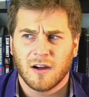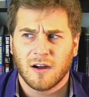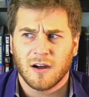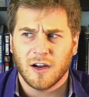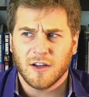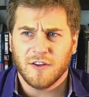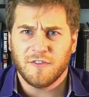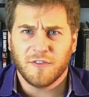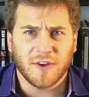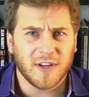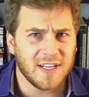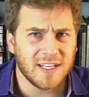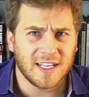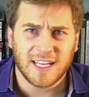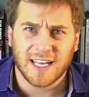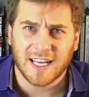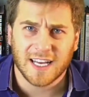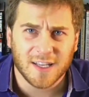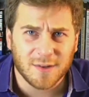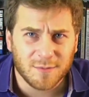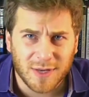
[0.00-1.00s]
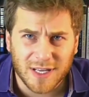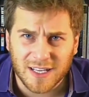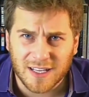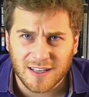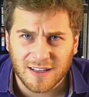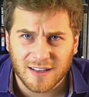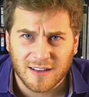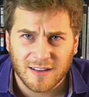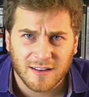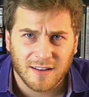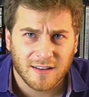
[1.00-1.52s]
Are you freaking kidding
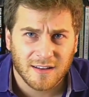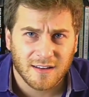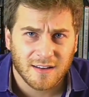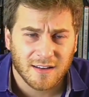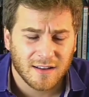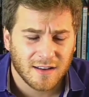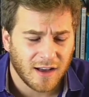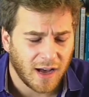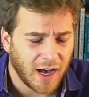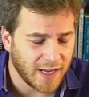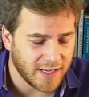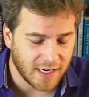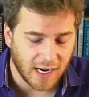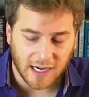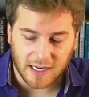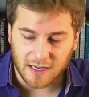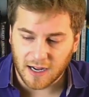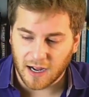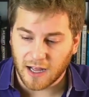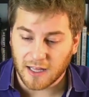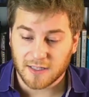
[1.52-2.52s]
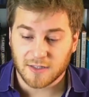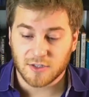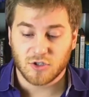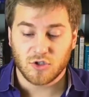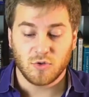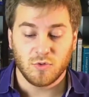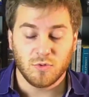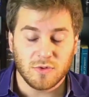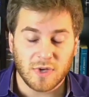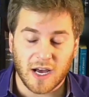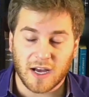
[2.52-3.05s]
me? I, I, I
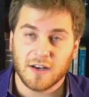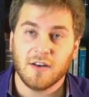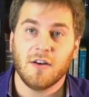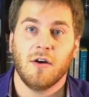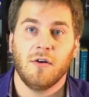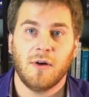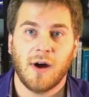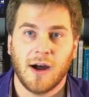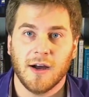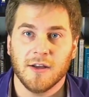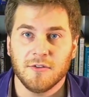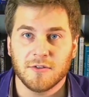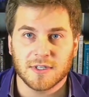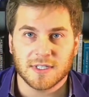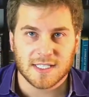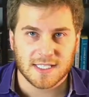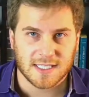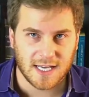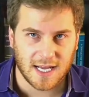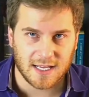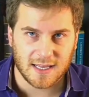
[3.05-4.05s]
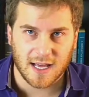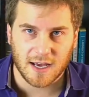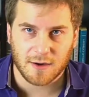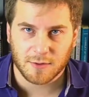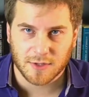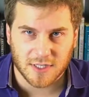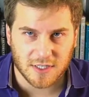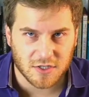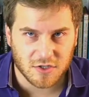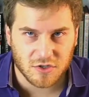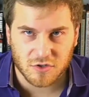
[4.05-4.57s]
do not know how you could say that
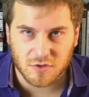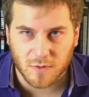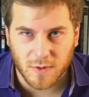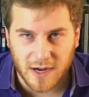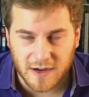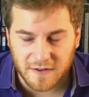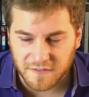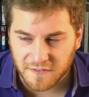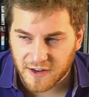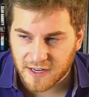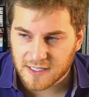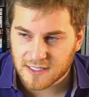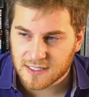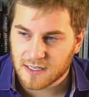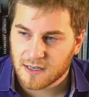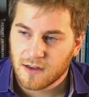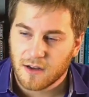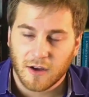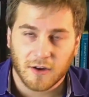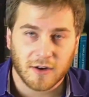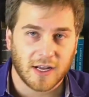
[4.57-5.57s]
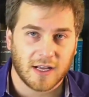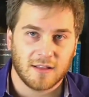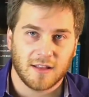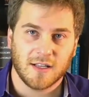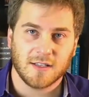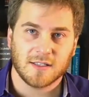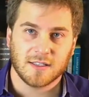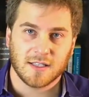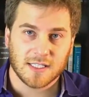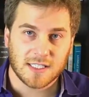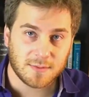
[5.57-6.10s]
with a straight face. Okay,
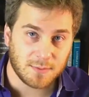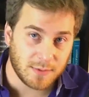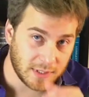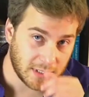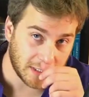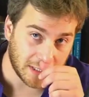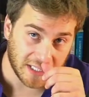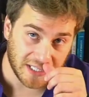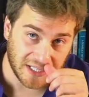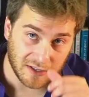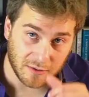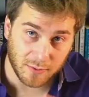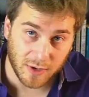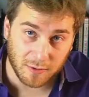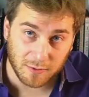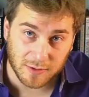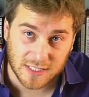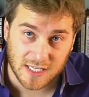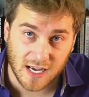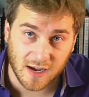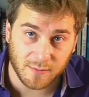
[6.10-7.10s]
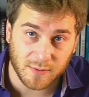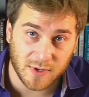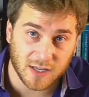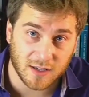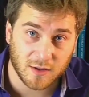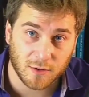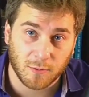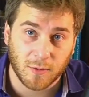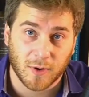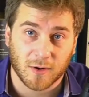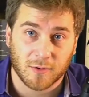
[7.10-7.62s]
let, let's be clear about what's happening
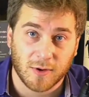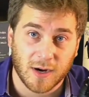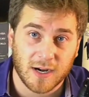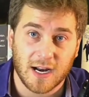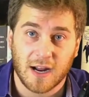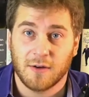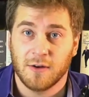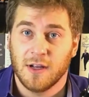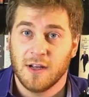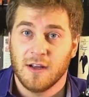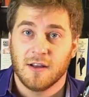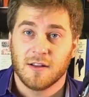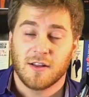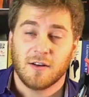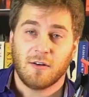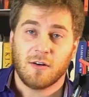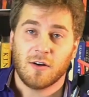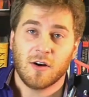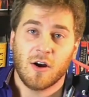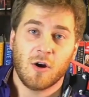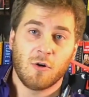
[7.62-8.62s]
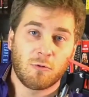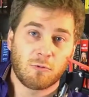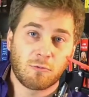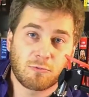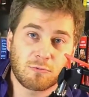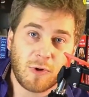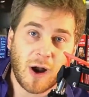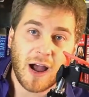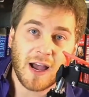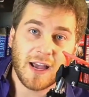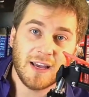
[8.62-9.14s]
in the world right now. There are
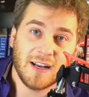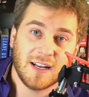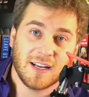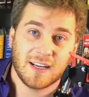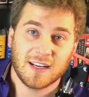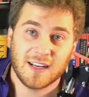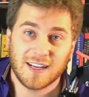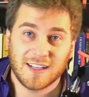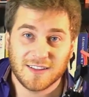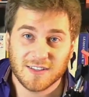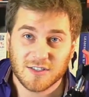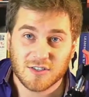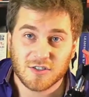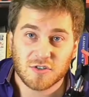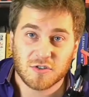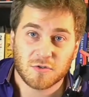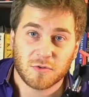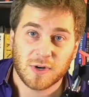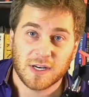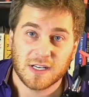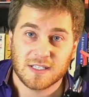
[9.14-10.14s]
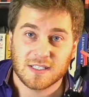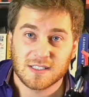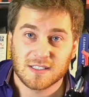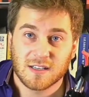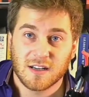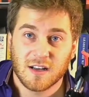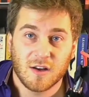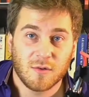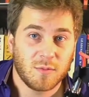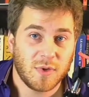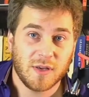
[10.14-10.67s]
rioting in the streets.
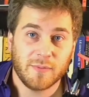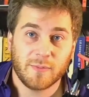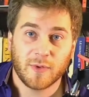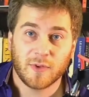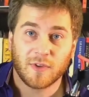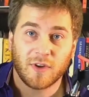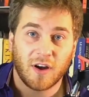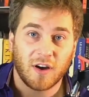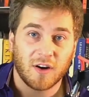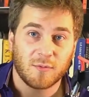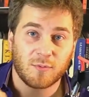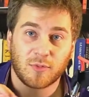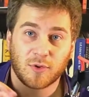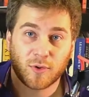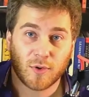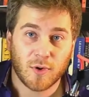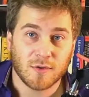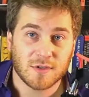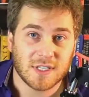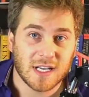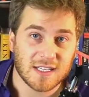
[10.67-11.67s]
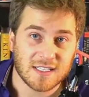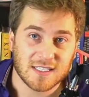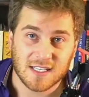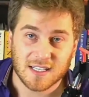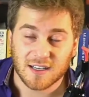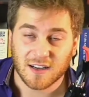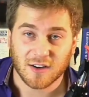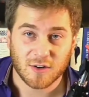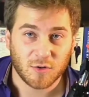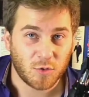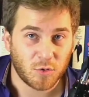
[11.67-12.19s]
People are
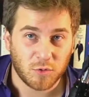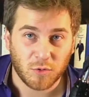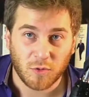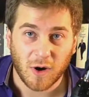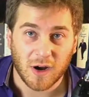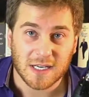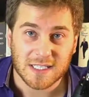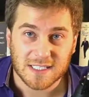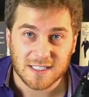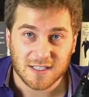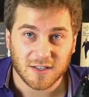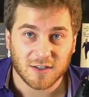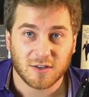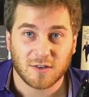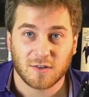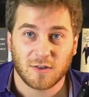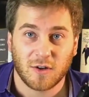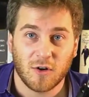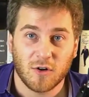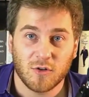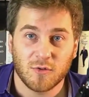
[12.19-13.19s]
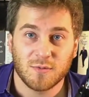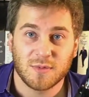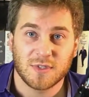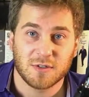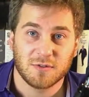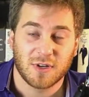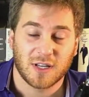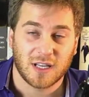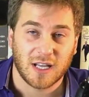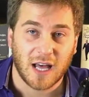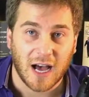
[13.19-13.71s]
protesting across the globe
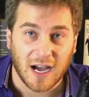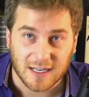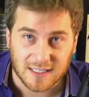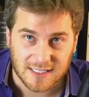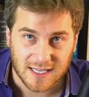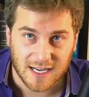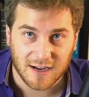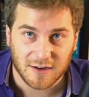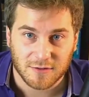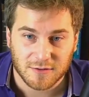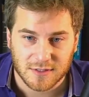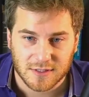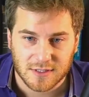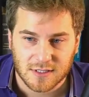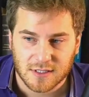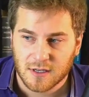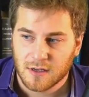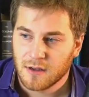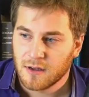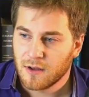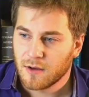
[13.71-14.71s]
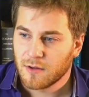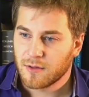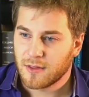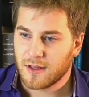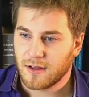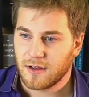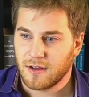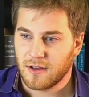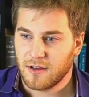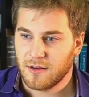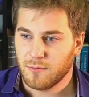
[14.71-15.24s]
due to lockdowns.
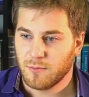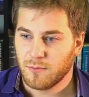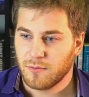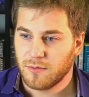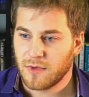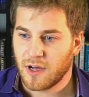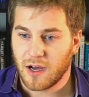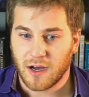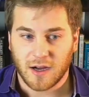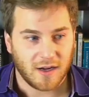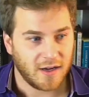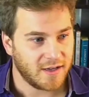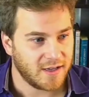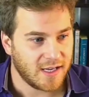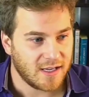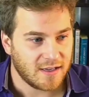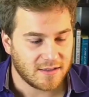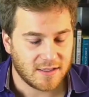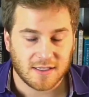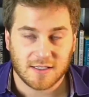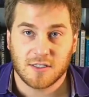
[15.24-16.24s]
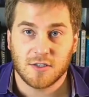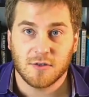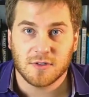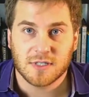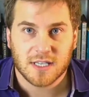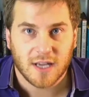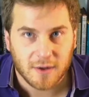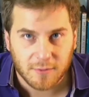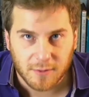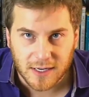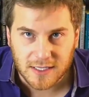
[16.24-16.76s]
The uh, the
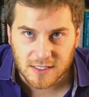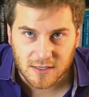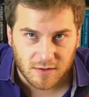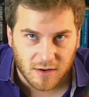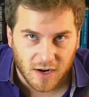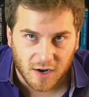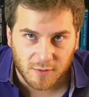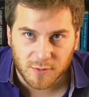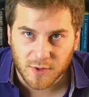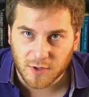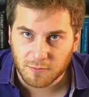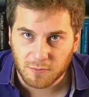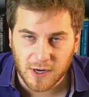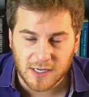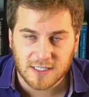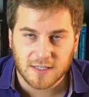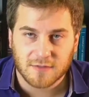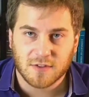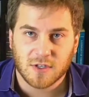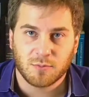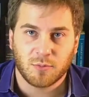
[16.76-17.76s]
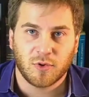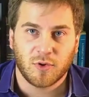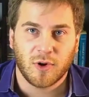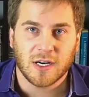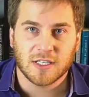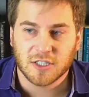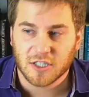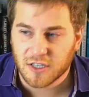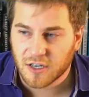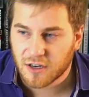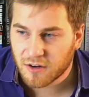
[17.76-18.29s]
suicide rates are up. The rates of
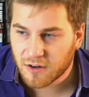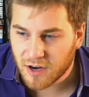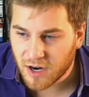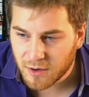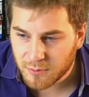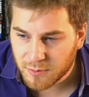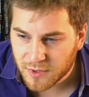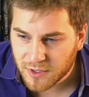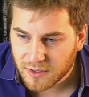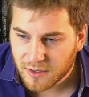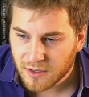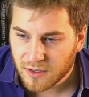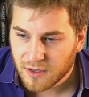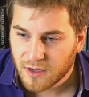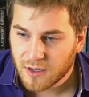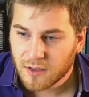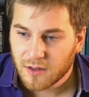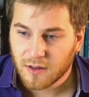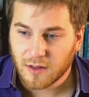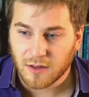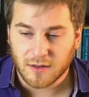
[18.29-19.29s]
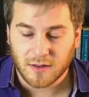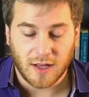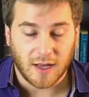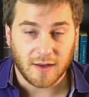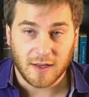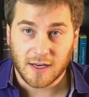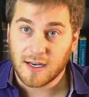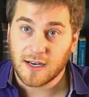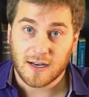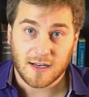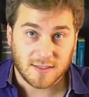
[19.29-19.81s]
depression are up.
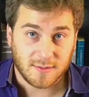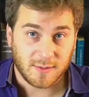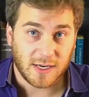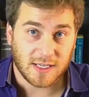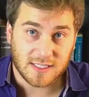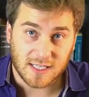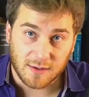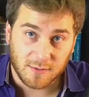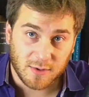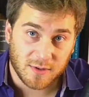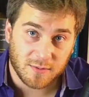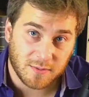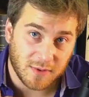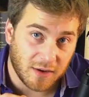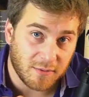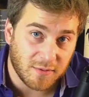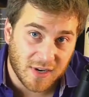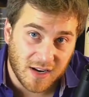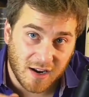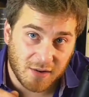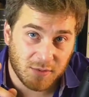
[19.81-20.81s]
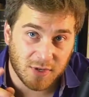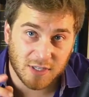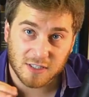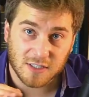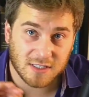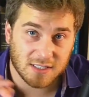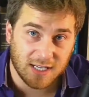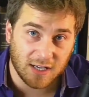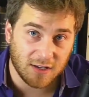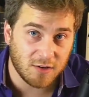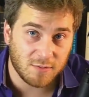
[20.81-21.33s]
And to be honest, I'm gonna I'm gonna I'm gonna
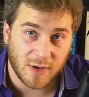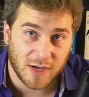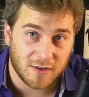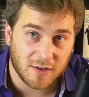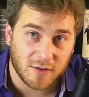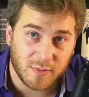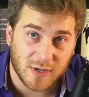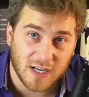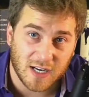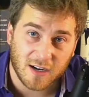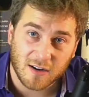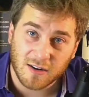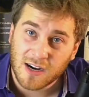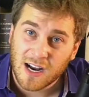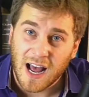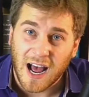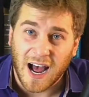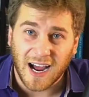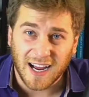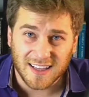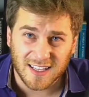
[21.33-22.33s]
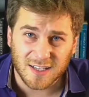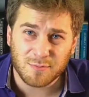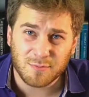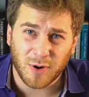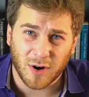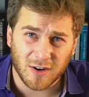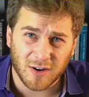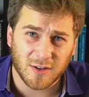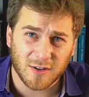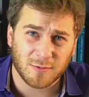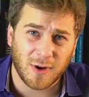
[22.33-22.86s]
just tell you my own opinion here. I think
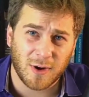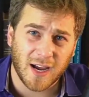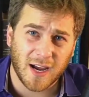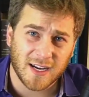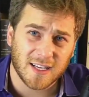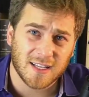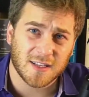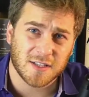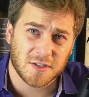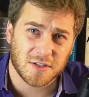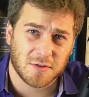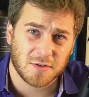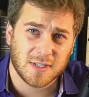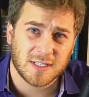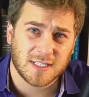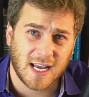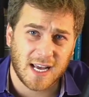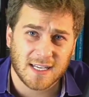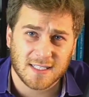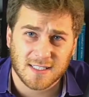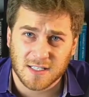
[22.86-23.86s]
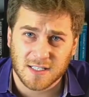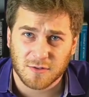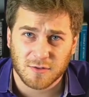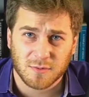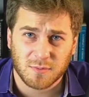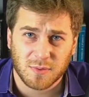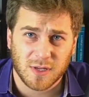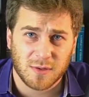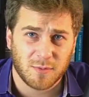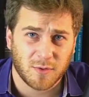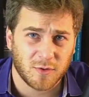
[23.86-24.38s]
part of the rioting in the streets has to do
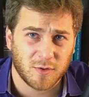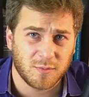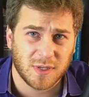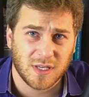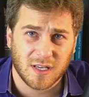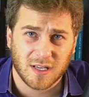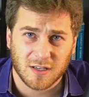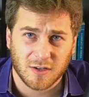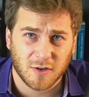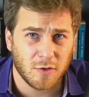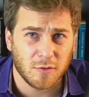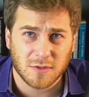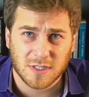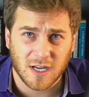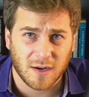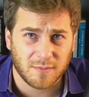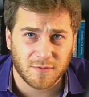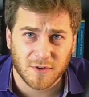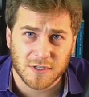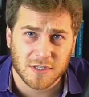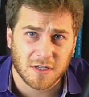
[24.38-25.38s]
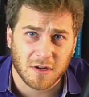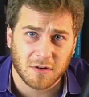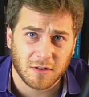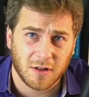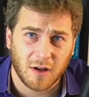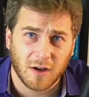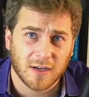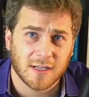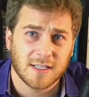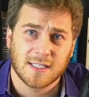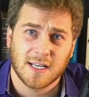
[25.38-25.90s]
with people being cooped up for so
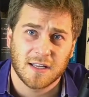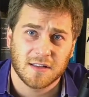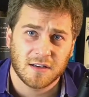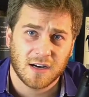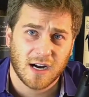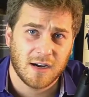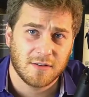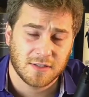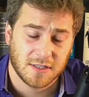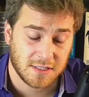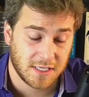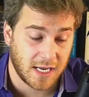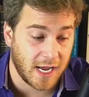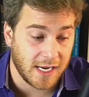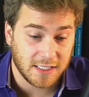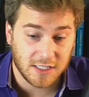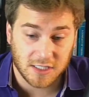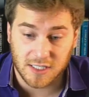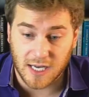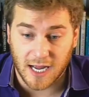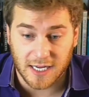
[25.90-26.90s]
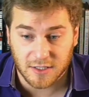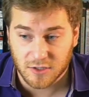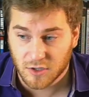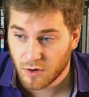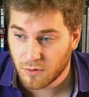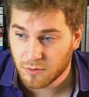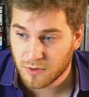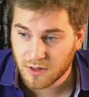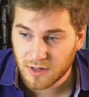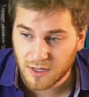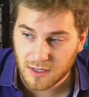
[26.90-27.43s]
long inside their houses. I just I
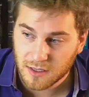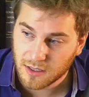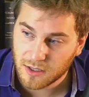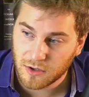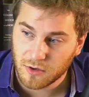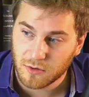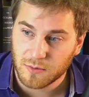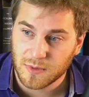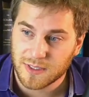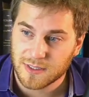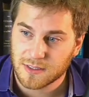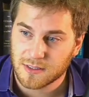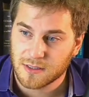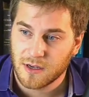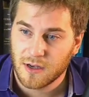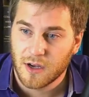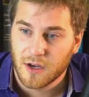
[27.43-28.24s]
don't think humans